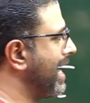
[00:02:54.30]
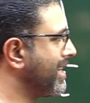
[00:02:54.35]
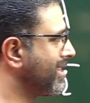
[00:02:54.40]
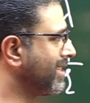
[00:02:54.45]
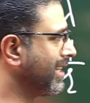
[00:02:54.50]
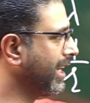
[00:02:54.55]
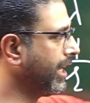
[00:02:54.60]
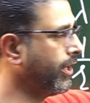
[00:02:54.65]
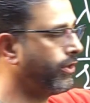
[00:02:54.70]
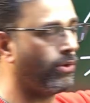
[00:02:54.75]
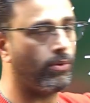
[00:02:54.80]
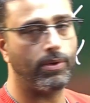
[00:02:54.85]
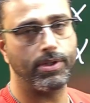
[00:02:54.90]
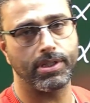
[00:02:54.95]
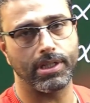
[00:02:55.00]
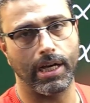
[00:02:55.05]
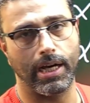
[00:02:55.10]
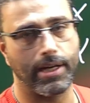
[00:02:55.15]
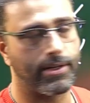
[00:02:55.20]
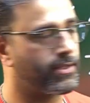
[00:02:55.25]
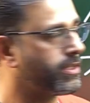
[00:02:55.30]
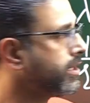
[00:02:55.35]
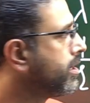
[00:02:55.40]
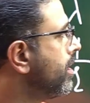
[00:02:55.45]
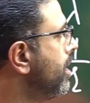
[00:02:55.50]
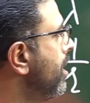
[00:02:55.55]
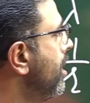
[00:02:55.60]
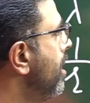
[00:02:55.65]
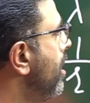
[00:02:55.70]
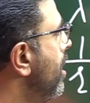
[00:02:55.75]
that is negatively charged.
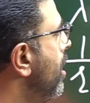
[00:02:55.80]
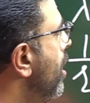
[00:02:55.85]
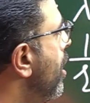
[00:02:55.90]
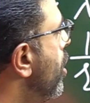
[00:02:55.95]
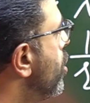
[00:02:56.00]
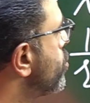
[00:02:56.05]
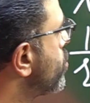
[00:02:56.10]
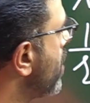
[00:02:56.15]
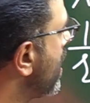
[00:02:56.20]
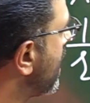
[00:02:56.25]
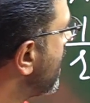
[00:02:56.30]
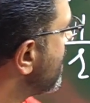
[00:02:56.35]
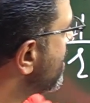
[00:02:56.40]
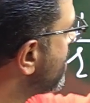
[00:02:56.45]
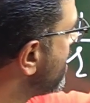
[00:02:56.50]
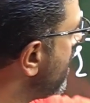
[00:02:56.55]
So you can